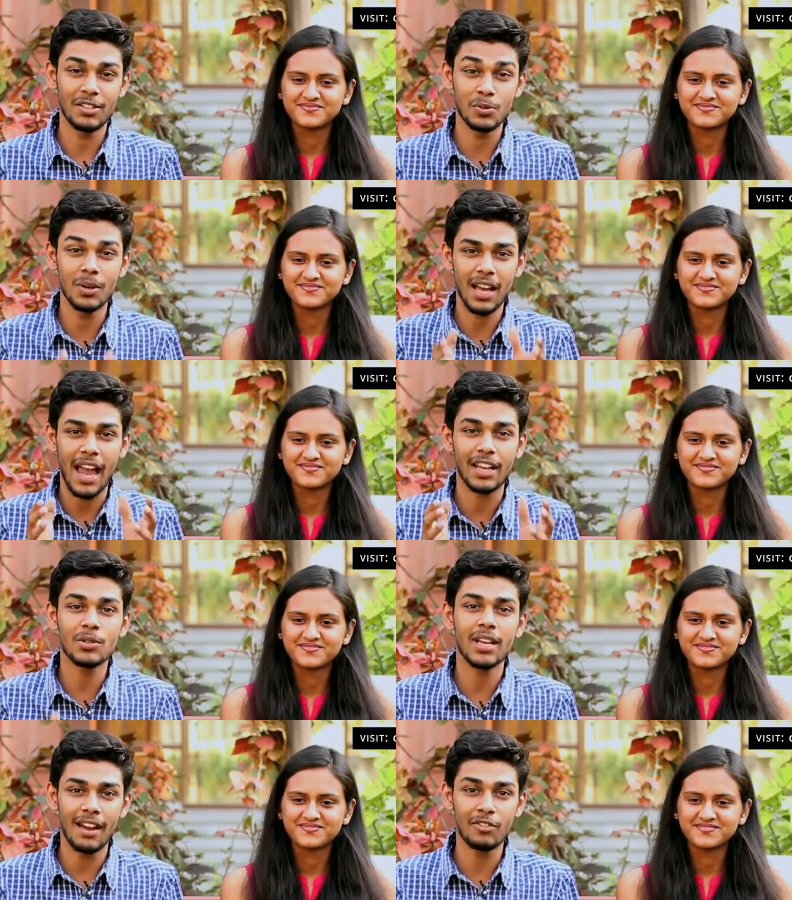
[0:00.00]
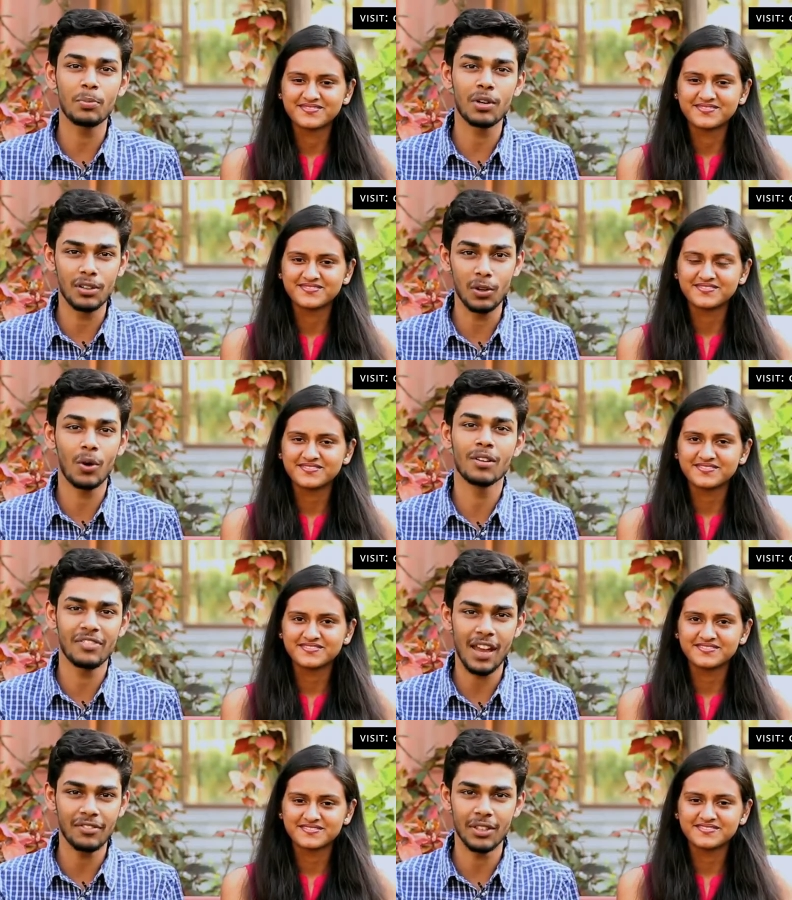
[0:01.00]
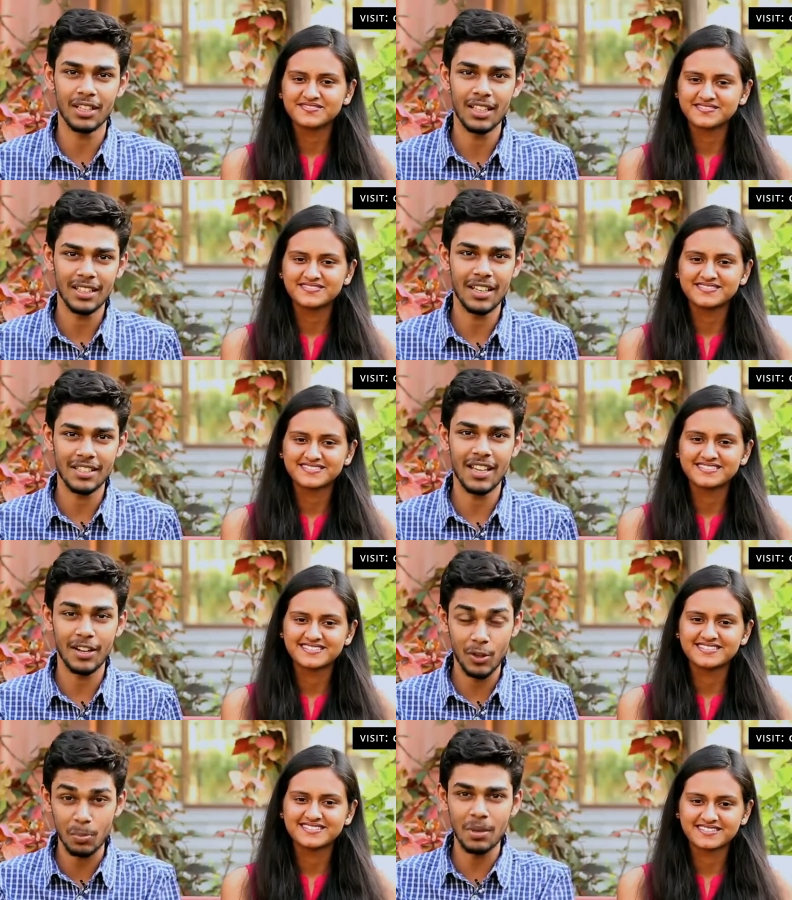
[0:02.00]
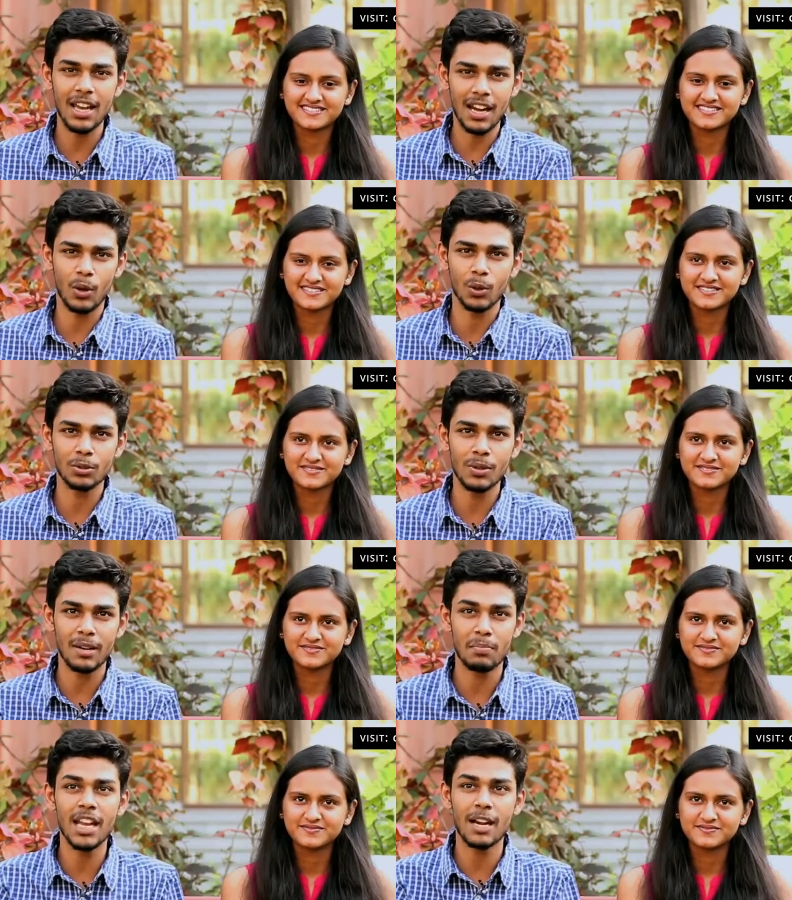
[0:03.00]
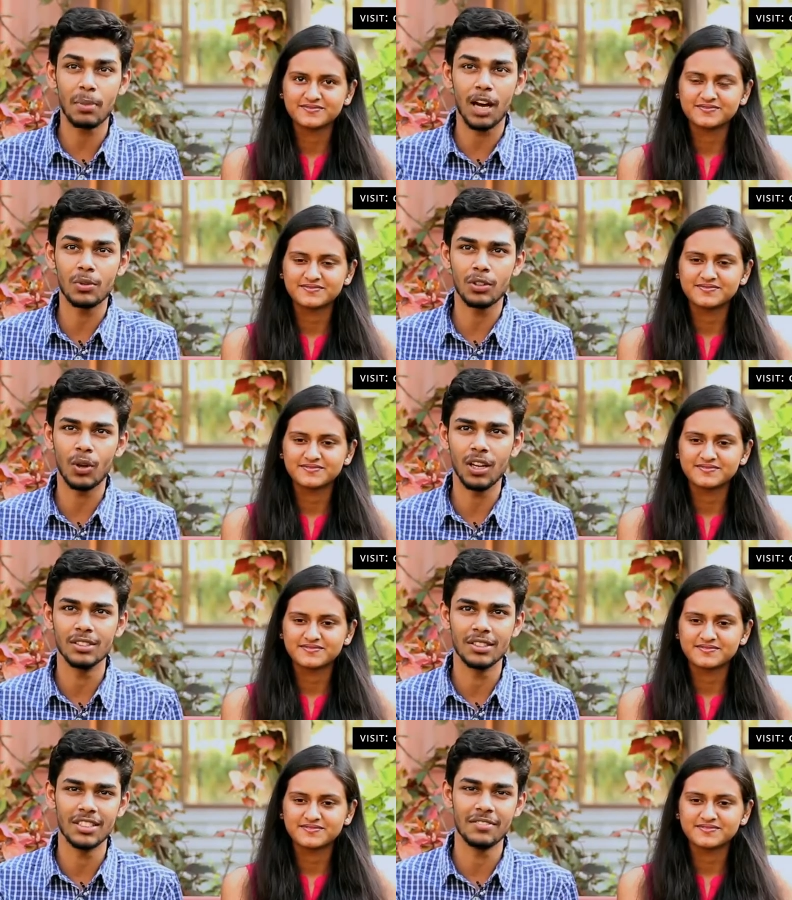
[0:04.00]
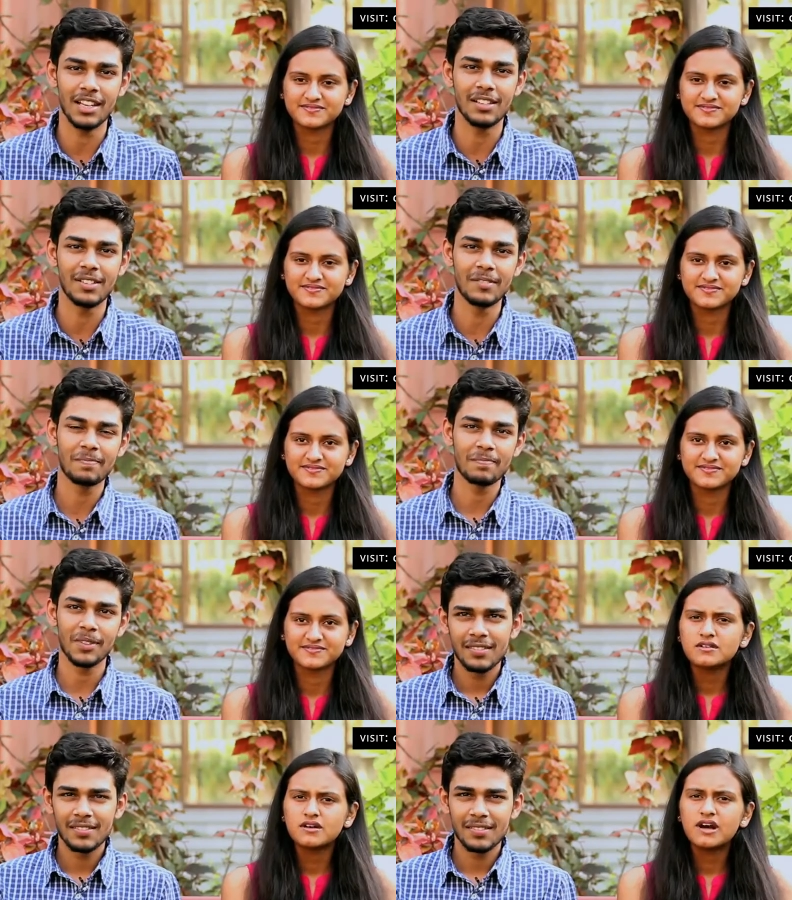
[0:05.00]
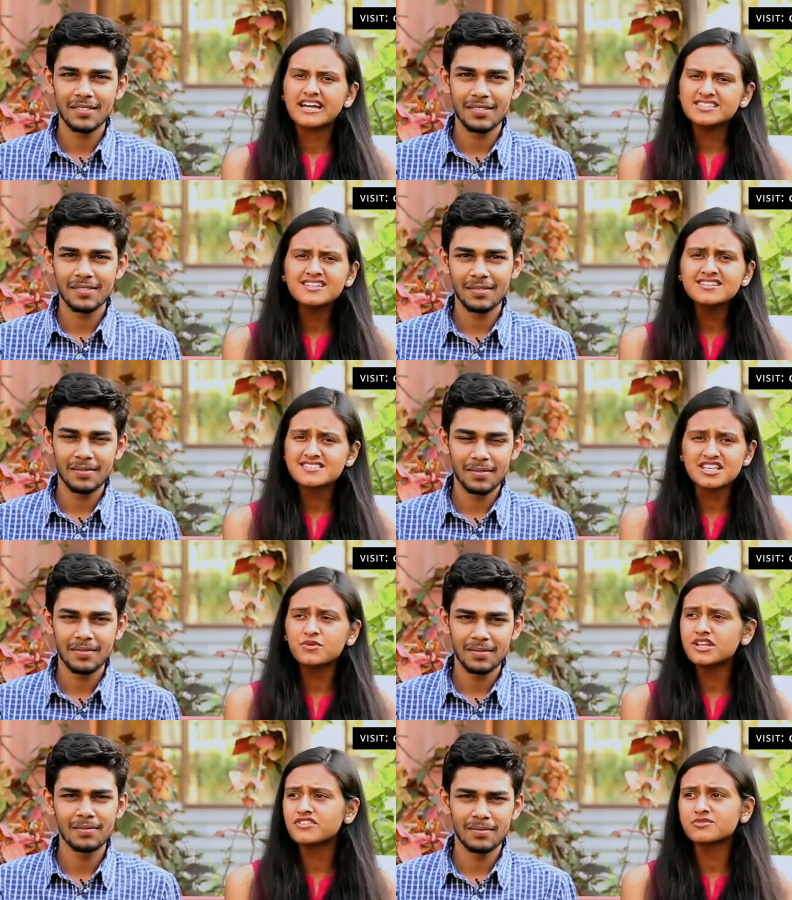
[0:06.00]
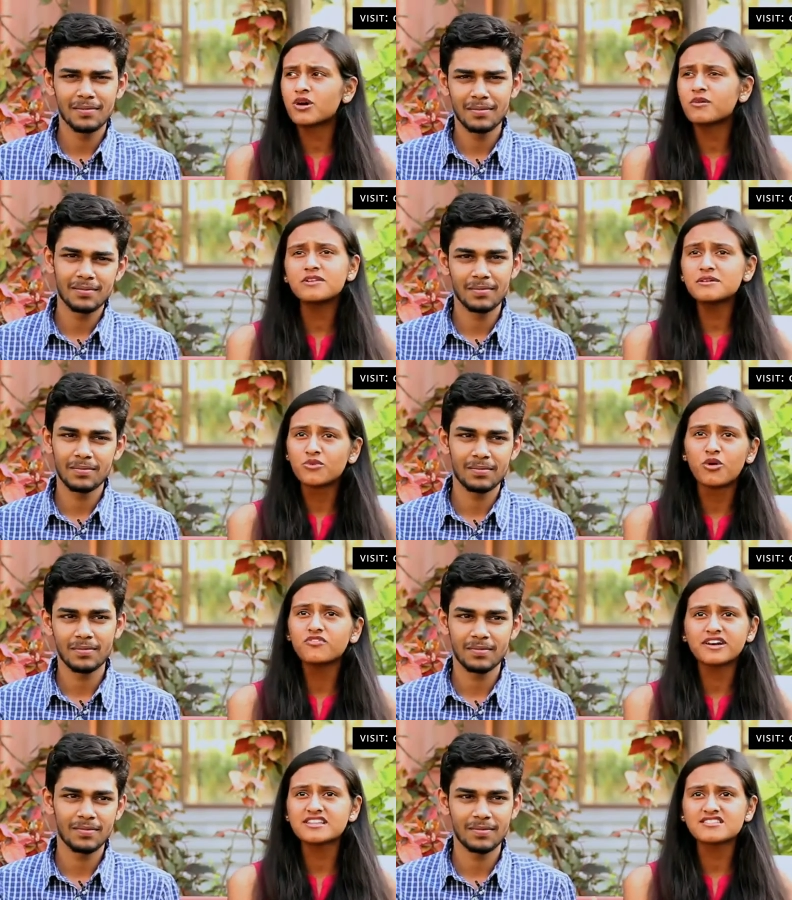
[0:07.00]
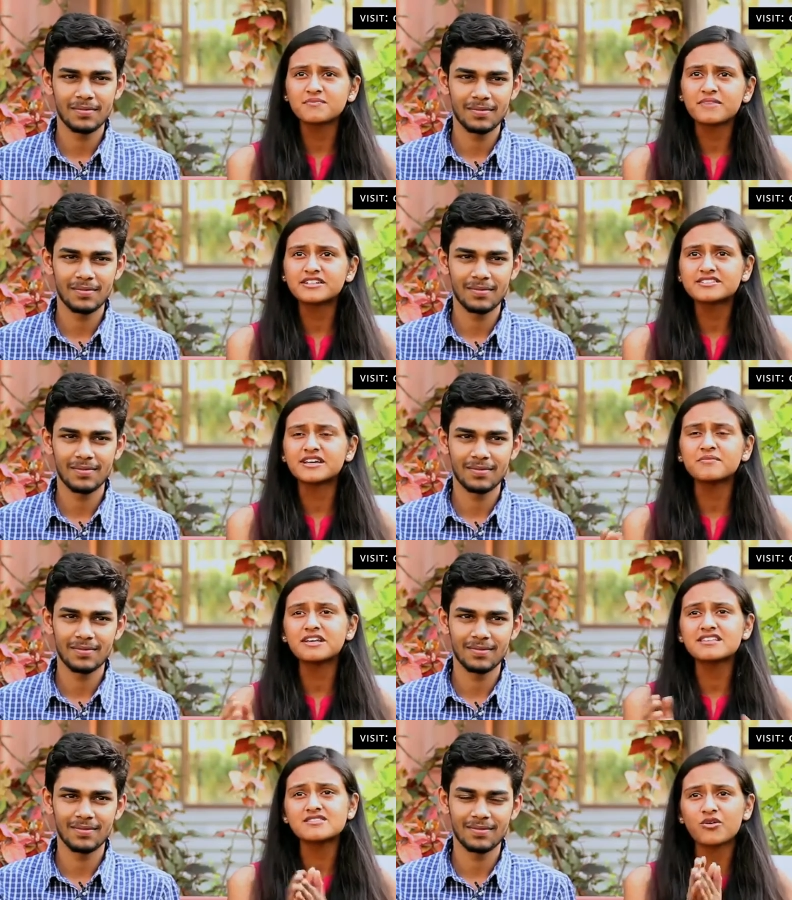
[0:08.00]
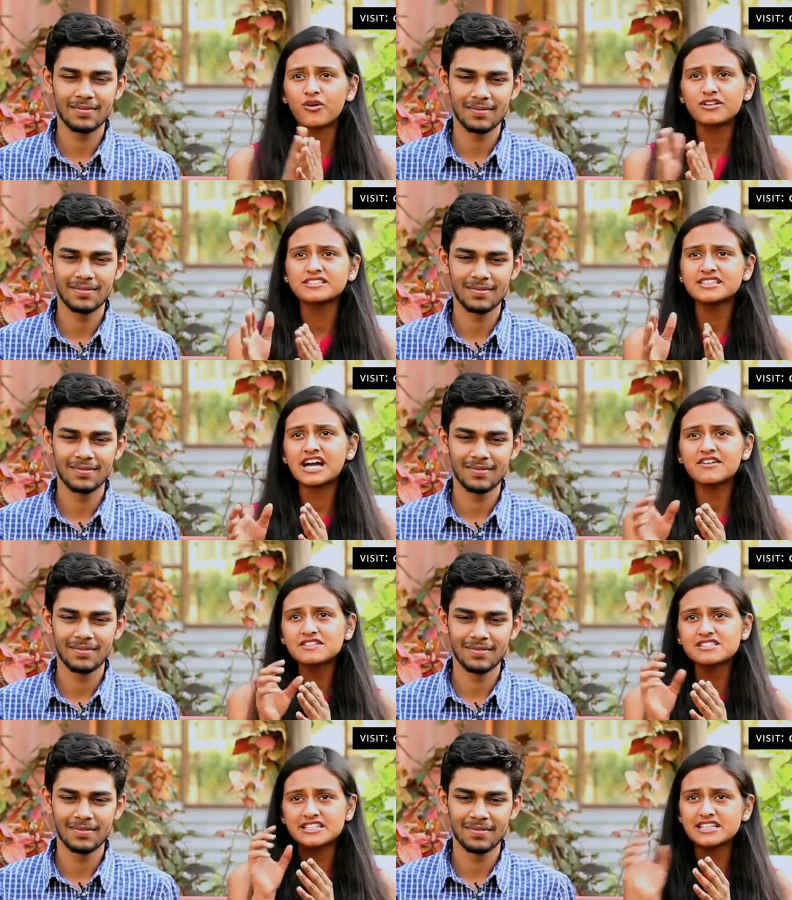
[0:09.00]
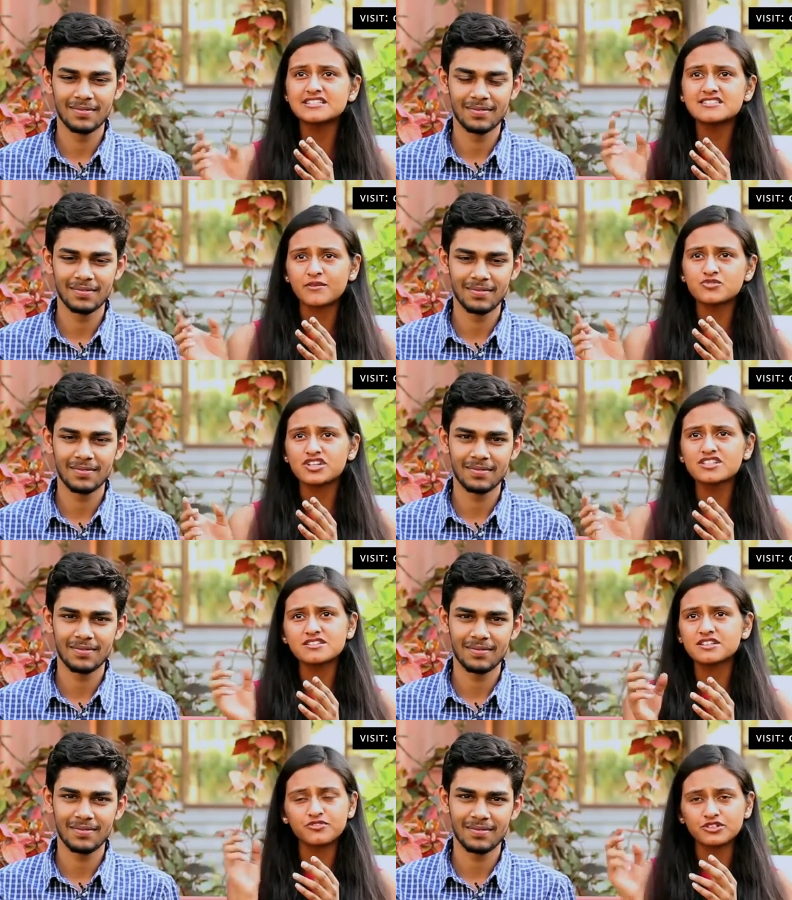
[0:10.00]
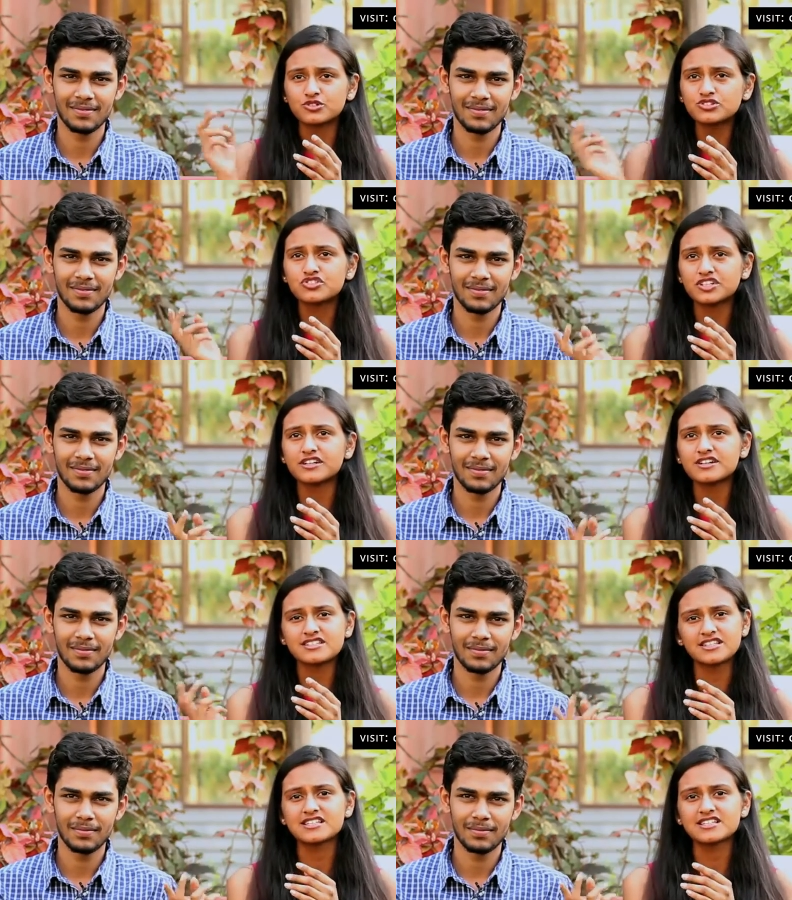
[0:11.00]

Speaker 1: you actually have to put in a lot of effort that is there to be at law school and be at par with all others as well.
Speaker 2: I think it's equally fun, probably more fun as compared to them because all that they have is legal subjects for those three years that they're